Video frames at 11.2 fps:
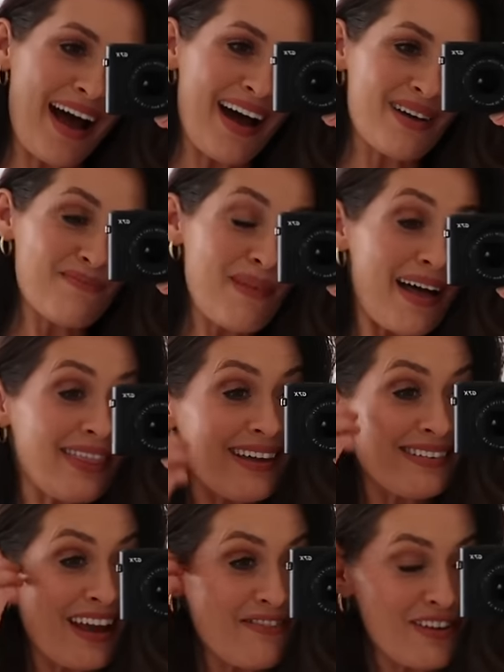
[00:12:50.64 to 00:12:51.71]
And that
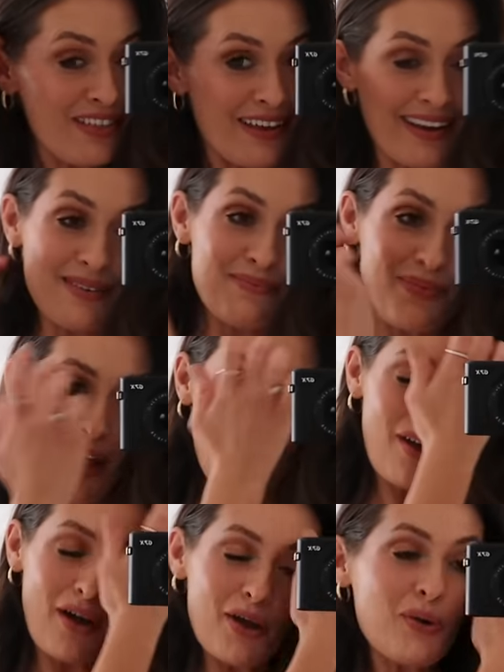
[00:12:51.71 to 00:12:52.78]
is everything
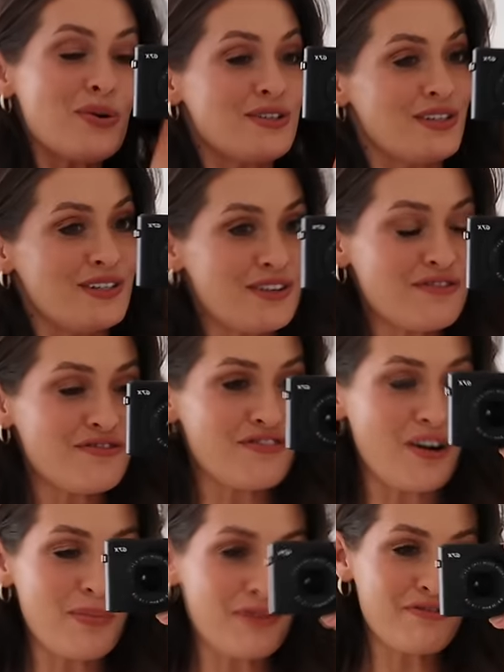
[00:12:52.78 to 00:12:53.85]
that I ordered
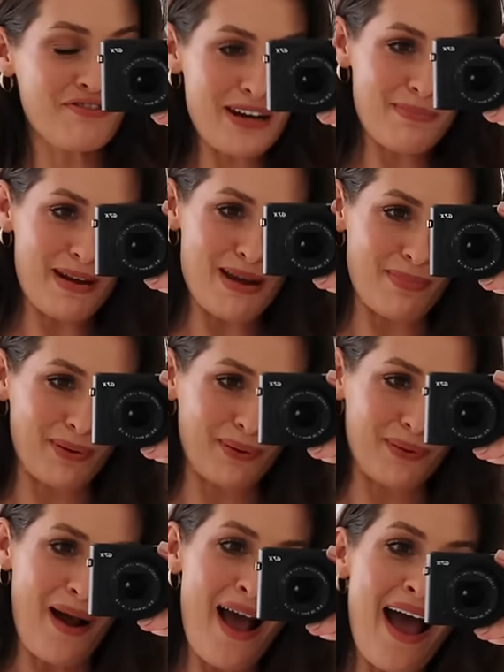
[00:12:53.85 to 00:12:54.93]
from Free
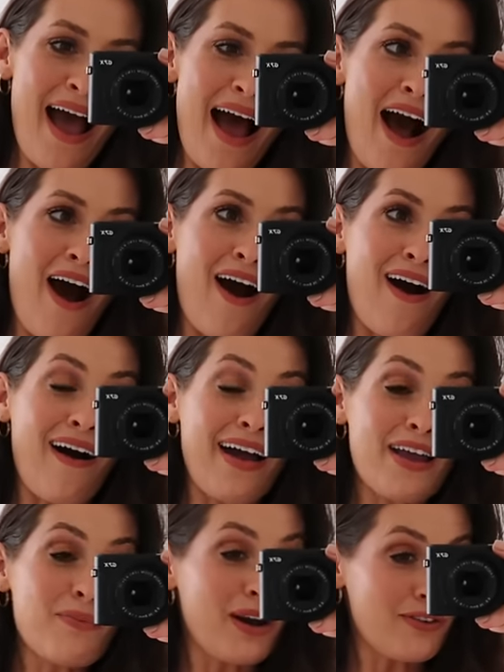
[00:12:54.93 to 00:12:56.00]
People.
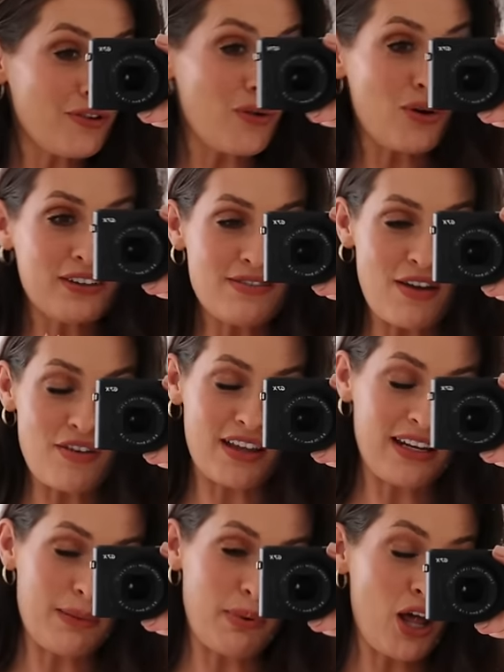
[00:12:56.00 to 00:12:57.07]
I will of course leave
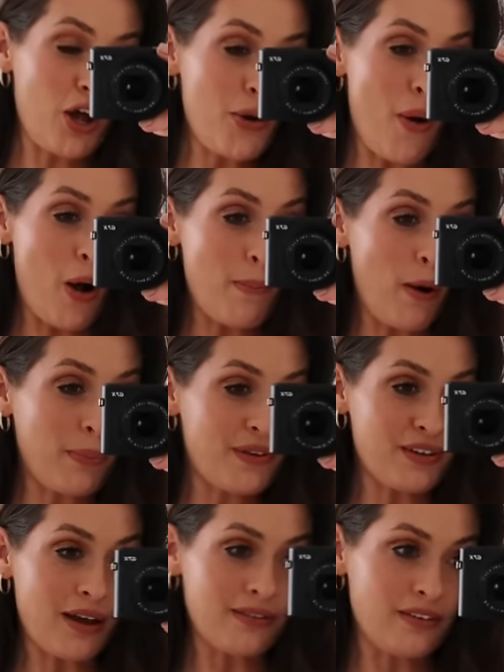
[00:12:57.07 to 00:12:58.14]
everything linked below. I'll pop the
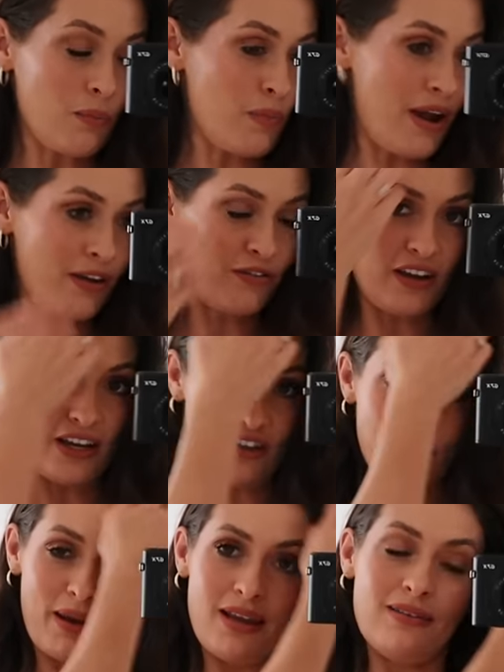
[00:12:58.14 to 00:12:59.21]
sizes I'm wearing for
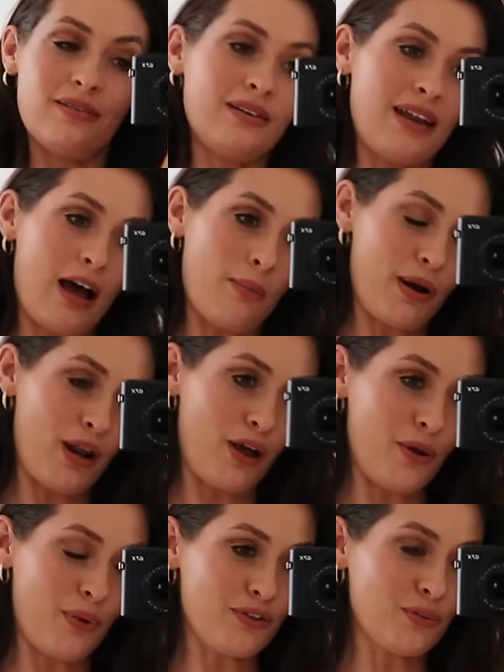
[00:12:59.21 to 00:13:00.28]
each piece down
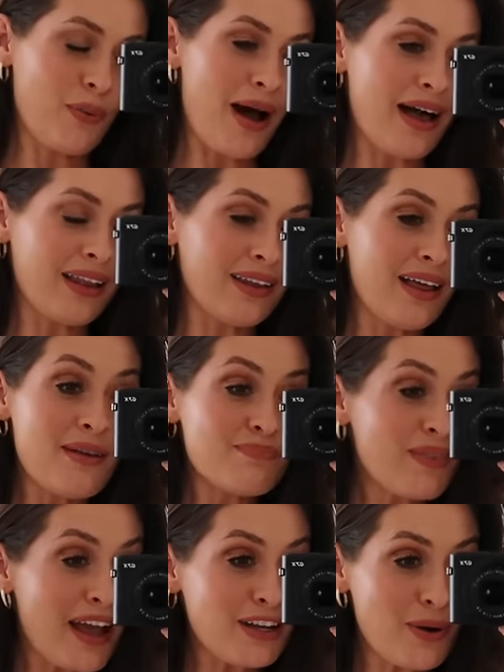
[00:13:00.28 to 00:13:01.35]
below as well.
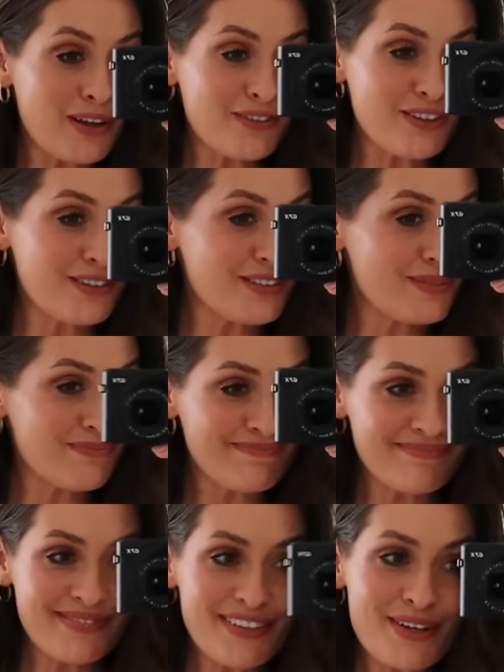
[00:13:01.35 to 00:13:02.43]
Any questions,
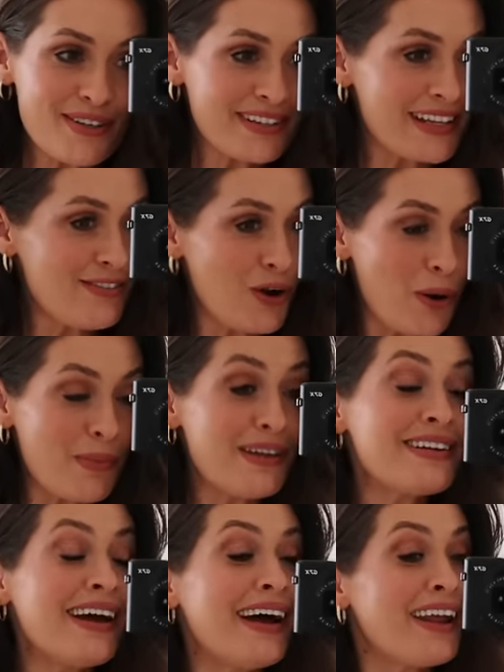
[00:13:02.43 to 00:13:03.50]
you just leave a
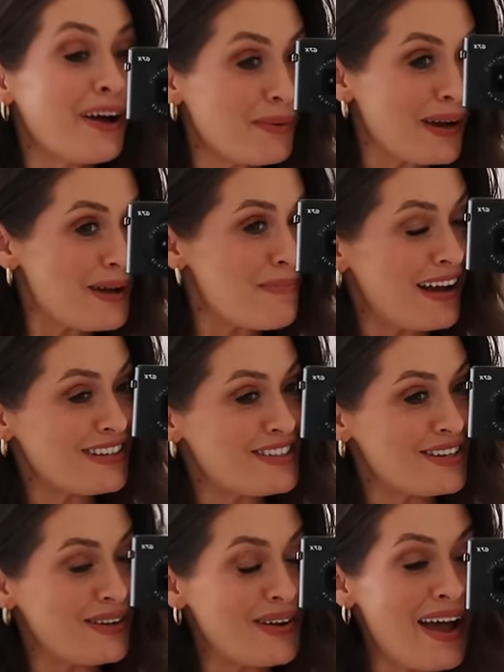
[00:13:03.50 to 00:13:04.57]
comment and I will get back
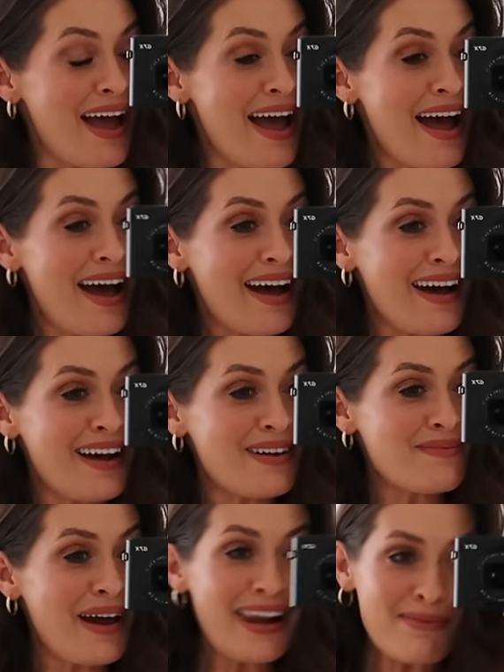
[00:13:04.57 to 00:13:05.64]
to you.
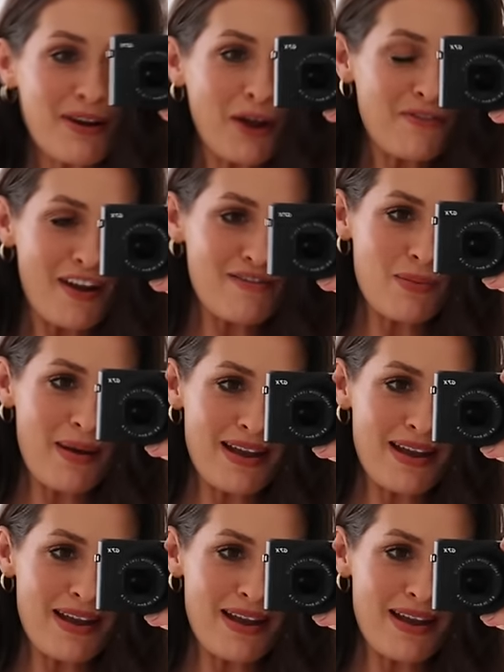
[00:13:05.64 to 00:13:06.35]
And let me know your favourite